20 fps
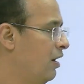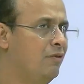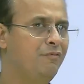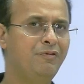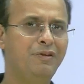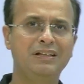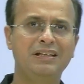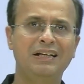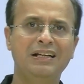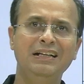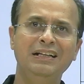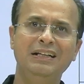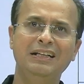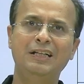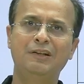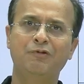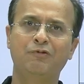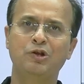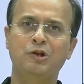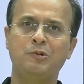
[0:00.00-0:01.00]
we think
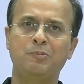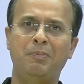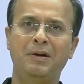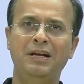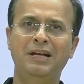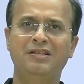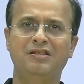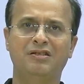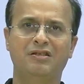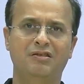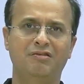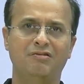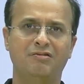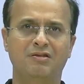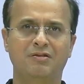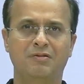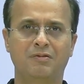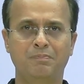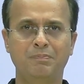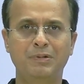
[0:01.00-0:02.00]
it was placed
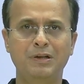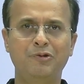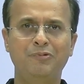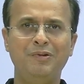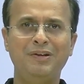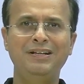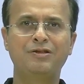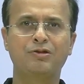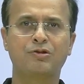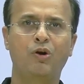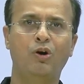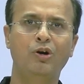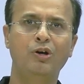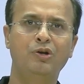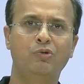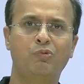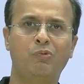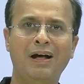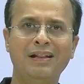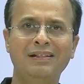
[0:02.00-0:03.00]
between
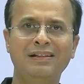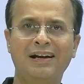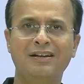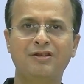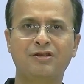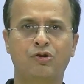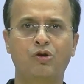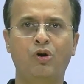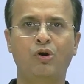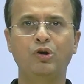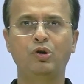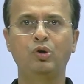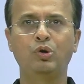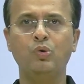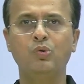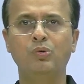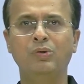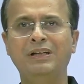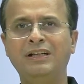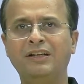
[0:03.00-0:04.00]
slot 1 and slot
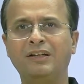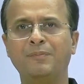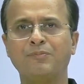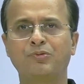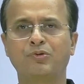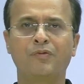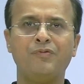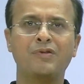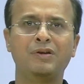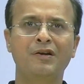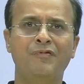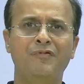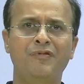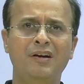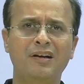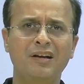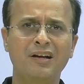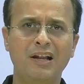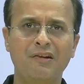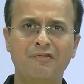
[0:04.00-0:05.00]
2 in terms of the
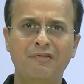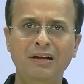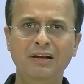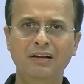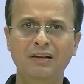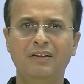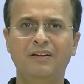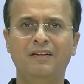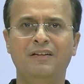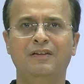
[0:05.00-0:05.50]
difficulty level.